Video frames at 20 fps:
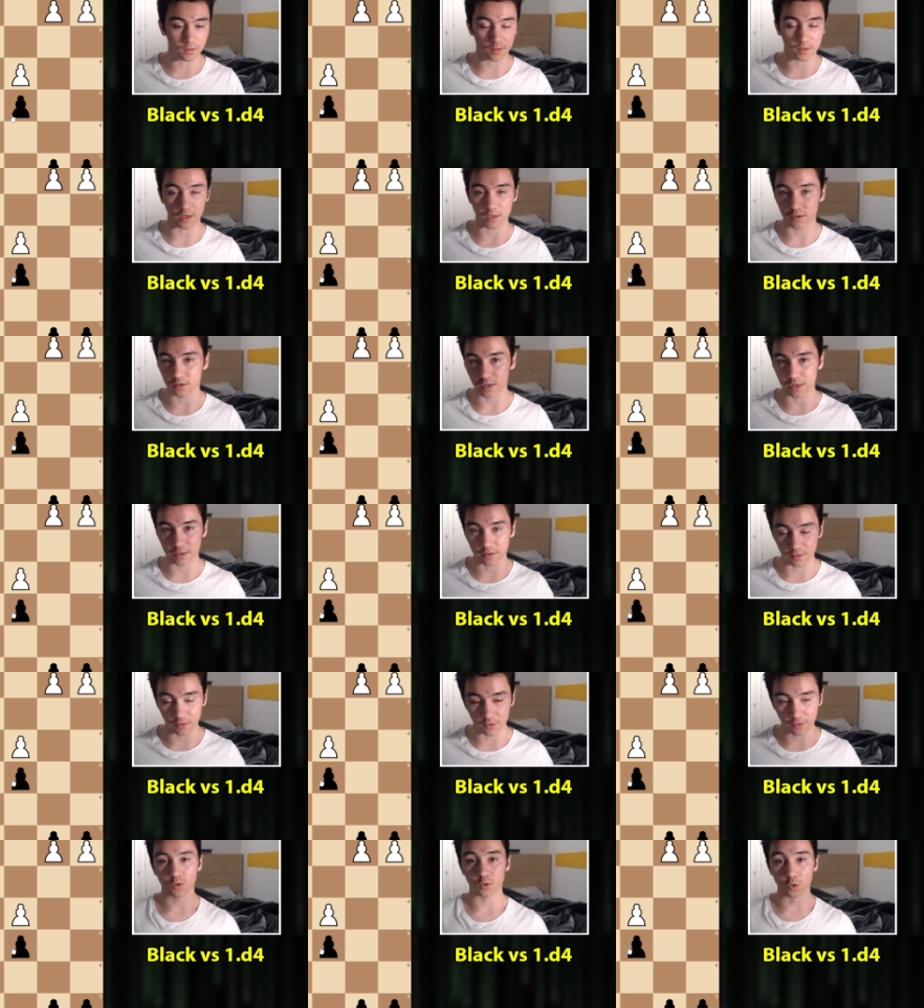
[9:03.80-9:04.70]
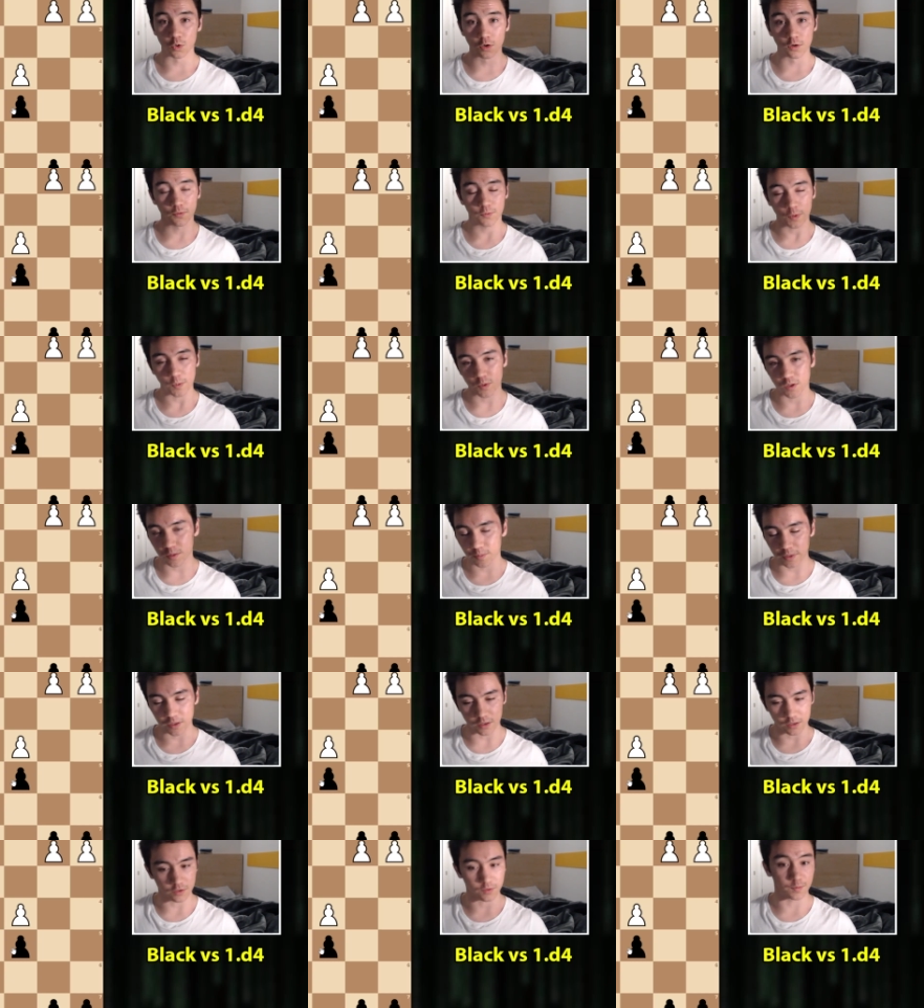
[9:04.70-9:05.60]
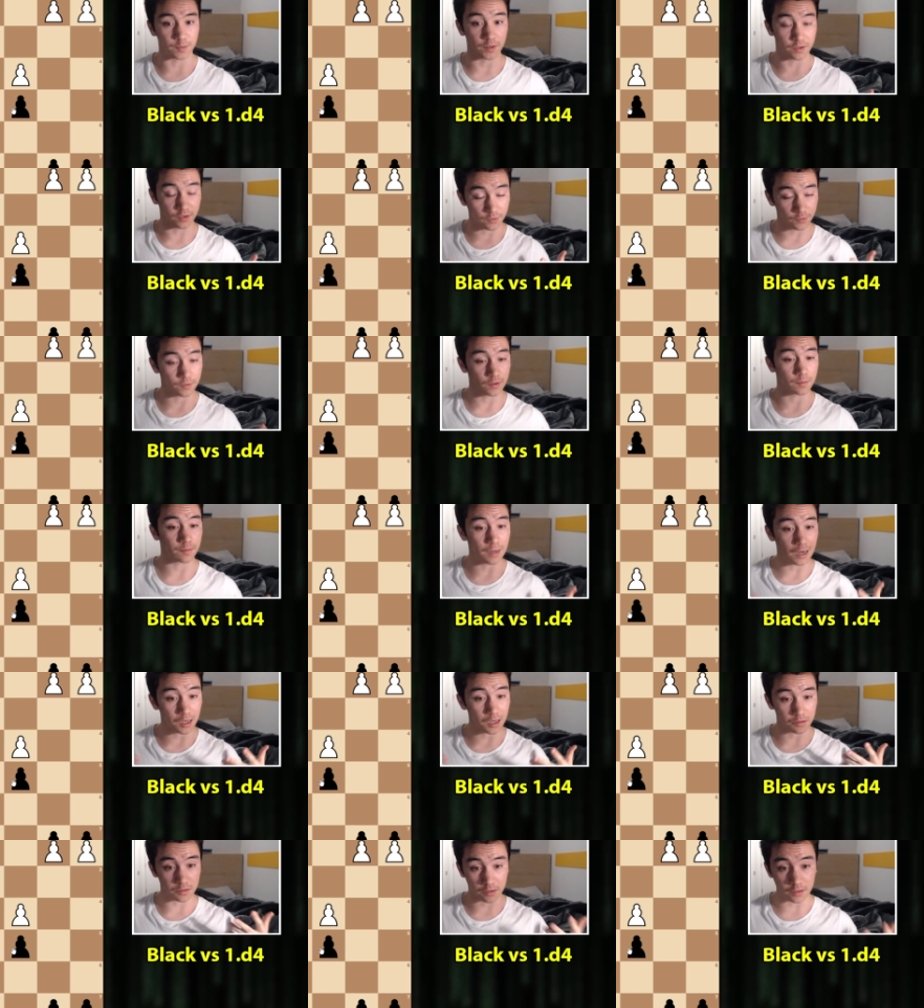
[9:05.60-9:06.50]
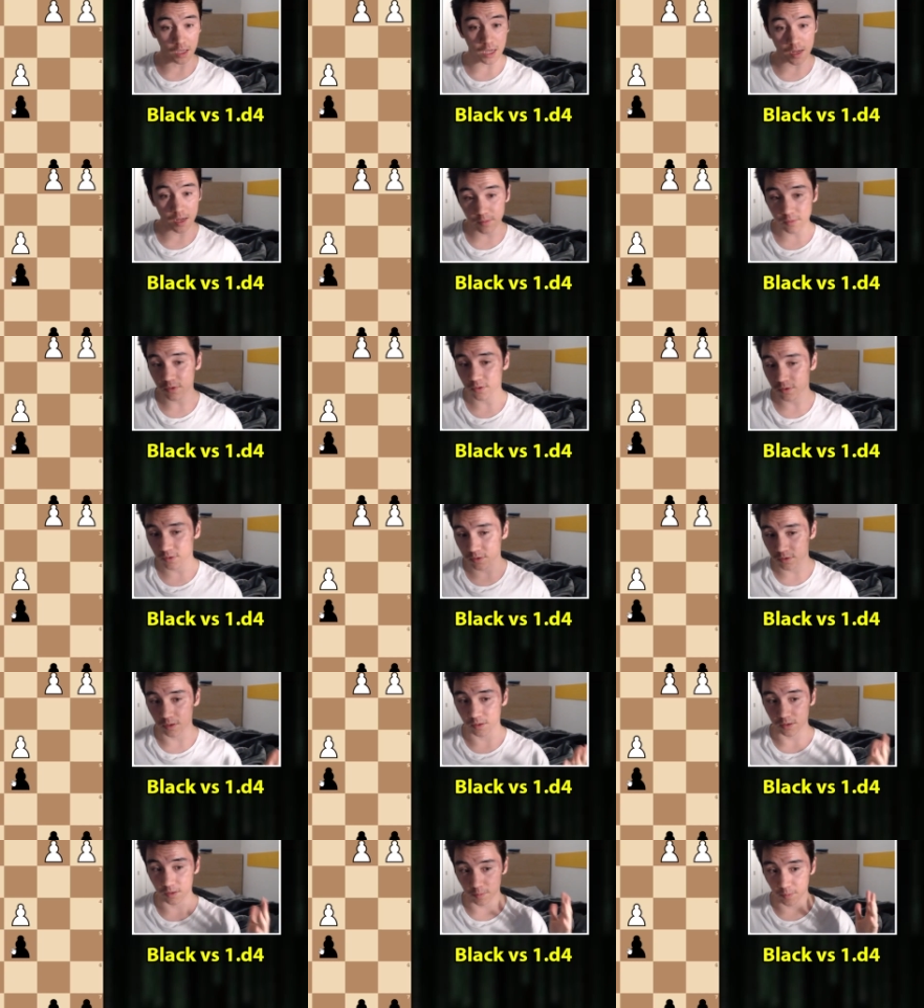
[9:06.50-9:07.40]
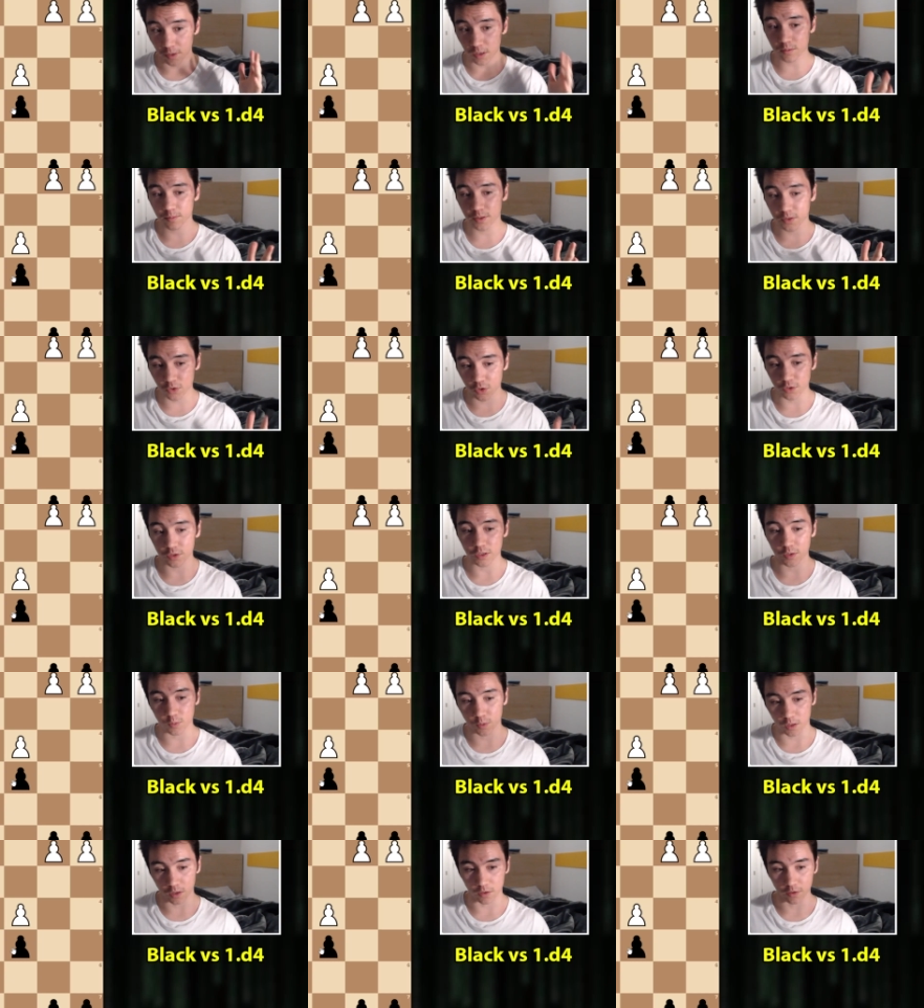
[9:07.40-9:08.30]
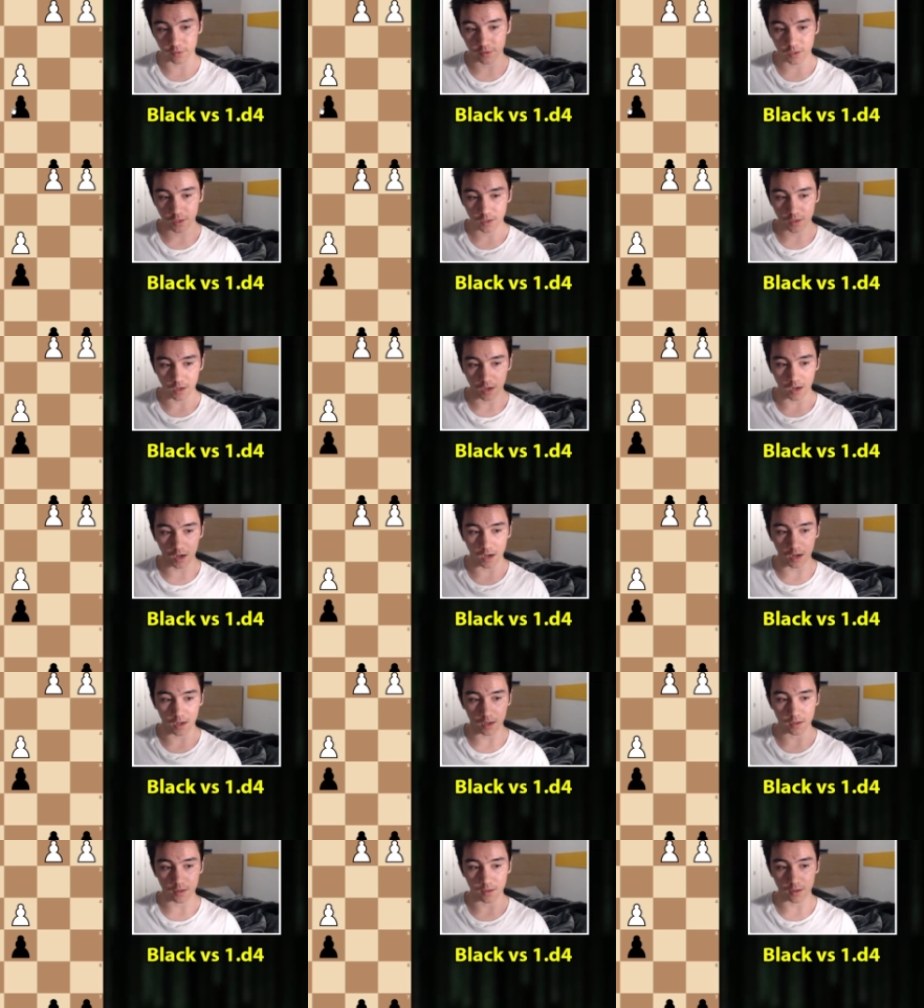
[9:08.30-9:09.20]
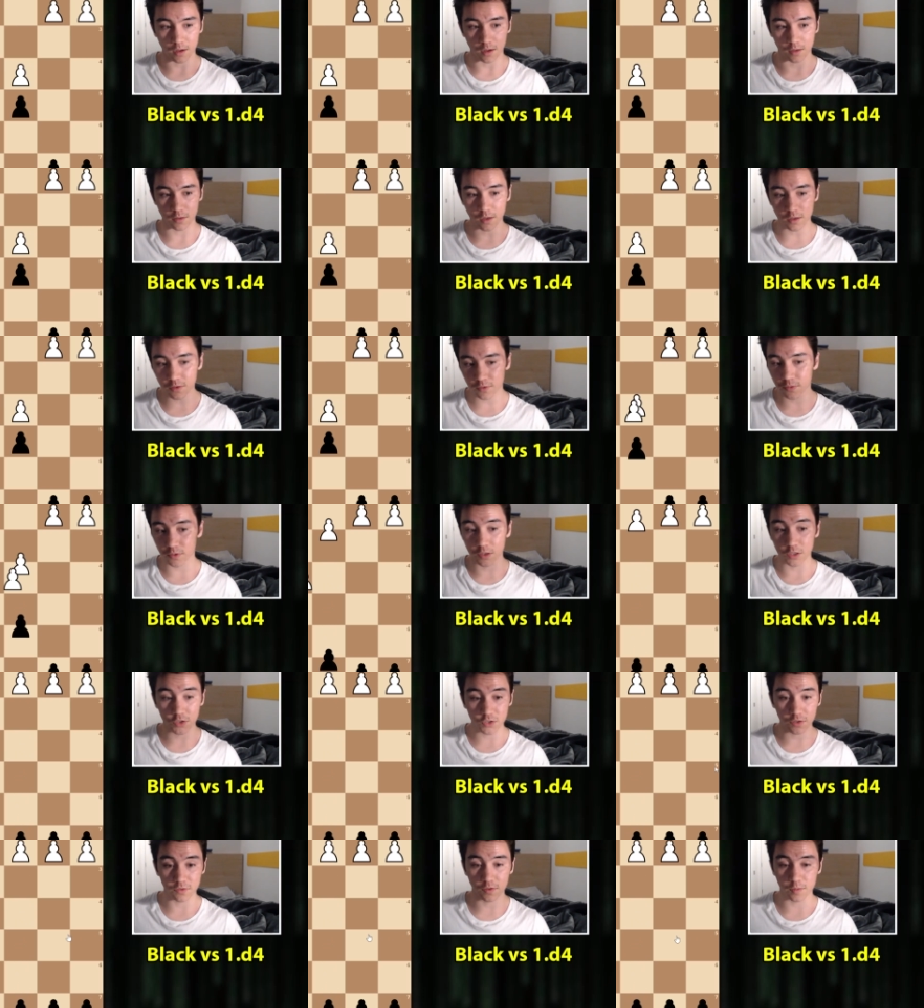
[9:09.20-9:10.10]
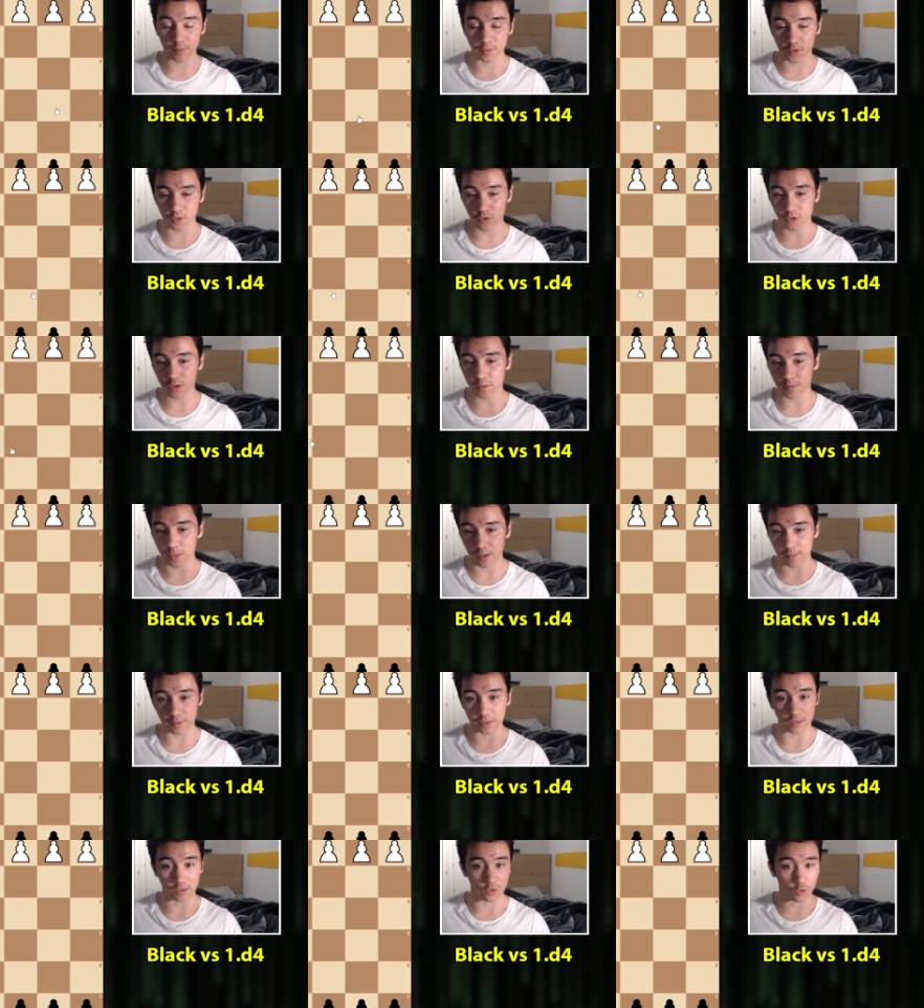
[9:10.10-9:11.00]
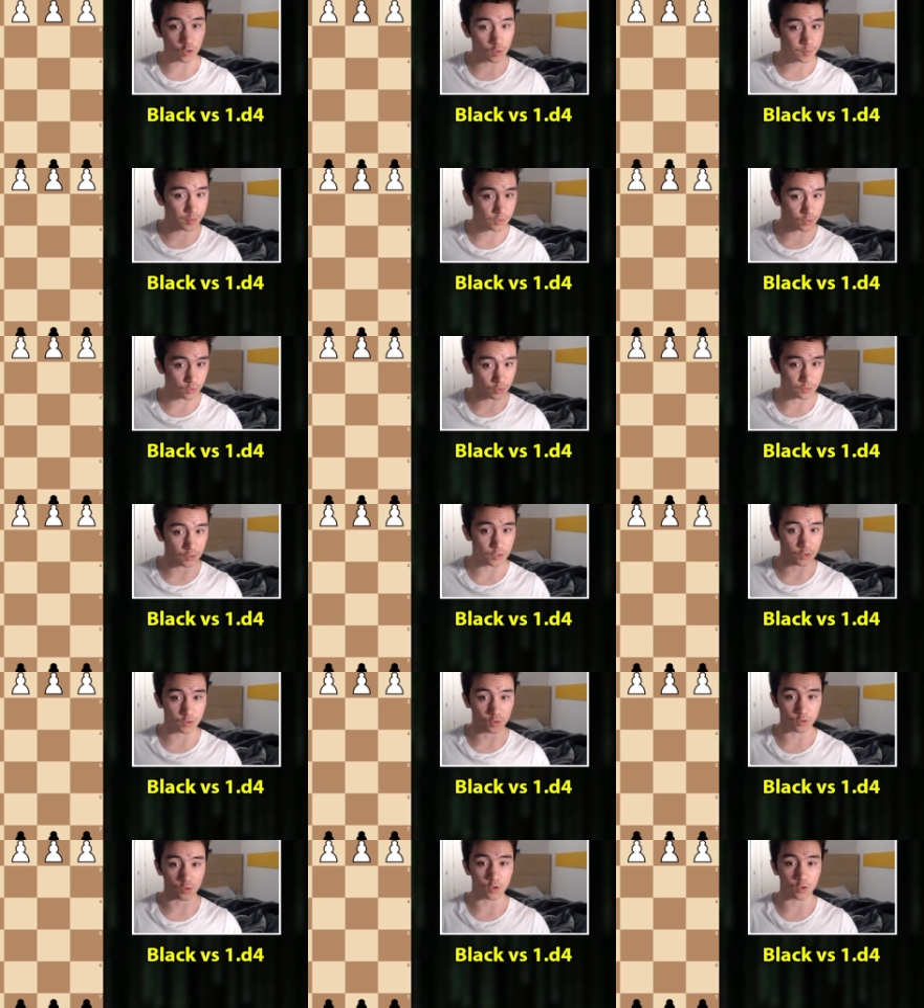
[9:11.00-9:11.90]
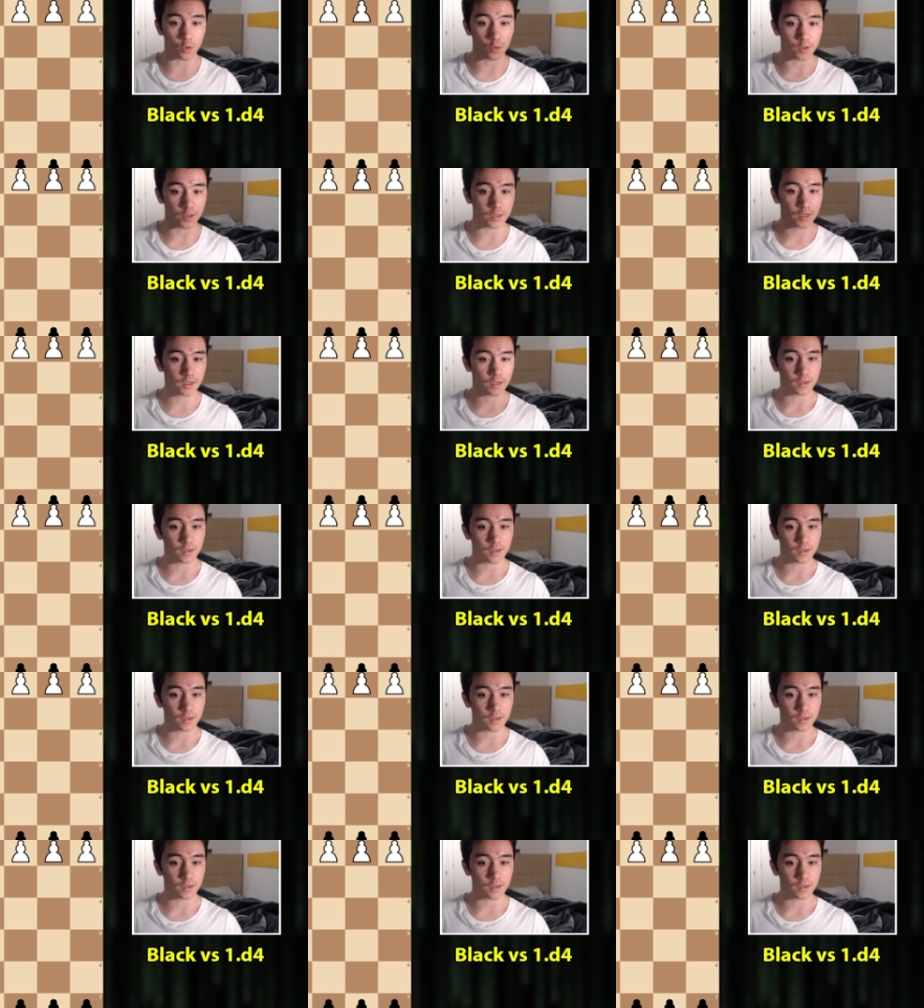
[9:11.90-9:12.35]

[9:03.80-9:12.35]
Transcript: get it like this or if we want to be like specific about names the the mon benoni whereas uh Another version of Benoni, maybe the old Benoni you could call it,